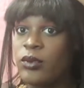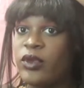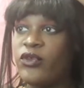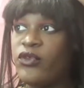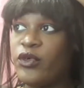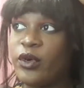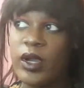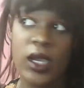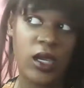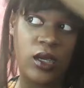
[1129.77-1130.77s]

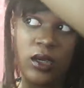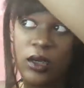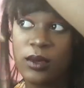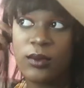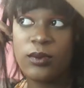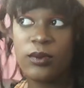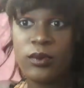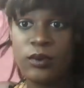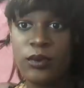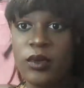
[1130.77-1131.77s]
before
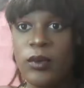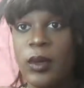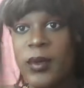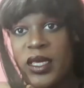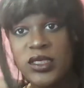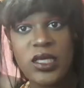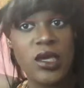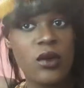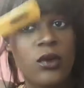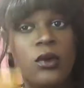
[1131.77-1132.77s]
I put my
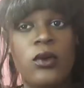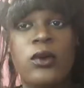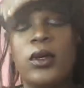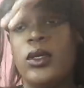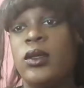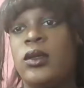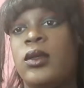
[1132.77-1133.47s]
mascara on.